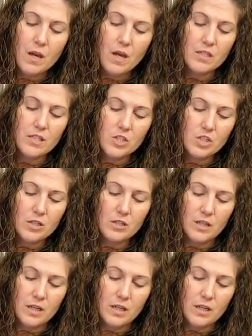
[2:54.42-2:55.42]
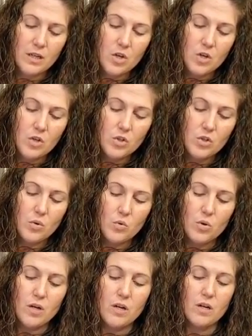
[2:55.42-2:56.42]
Additionally,
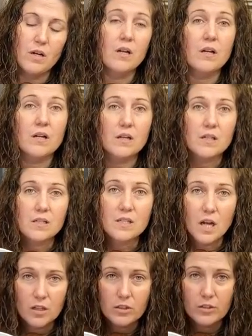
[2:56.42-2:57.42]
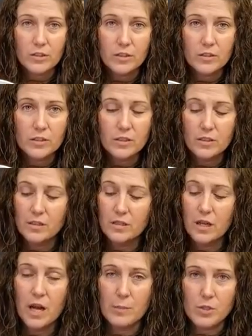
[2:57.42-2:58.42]
your color
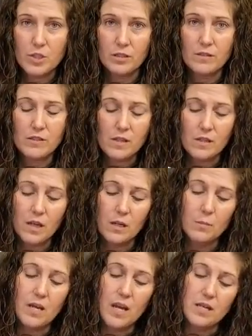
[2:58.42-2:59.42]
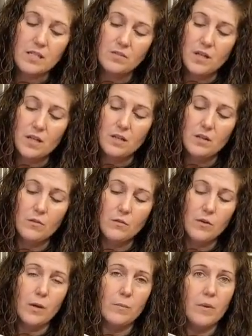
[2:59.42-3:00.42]
options can be activated
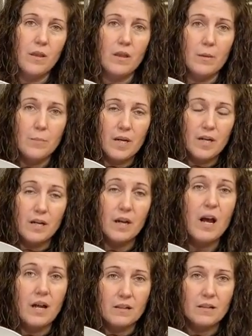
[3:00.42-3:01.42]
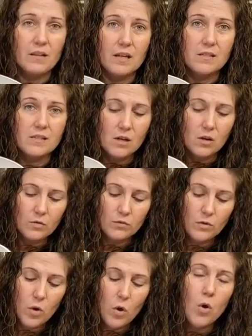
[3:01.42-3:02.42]
from a button on the itself
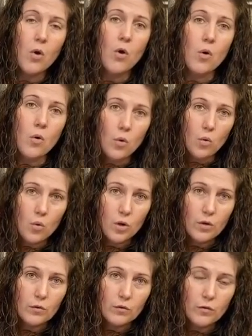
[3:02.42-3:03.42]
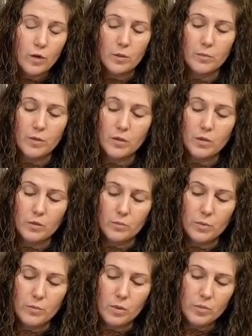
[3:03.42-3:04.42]
or from your
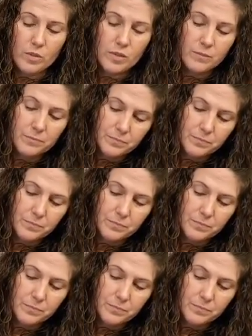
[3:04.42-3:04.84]
remote.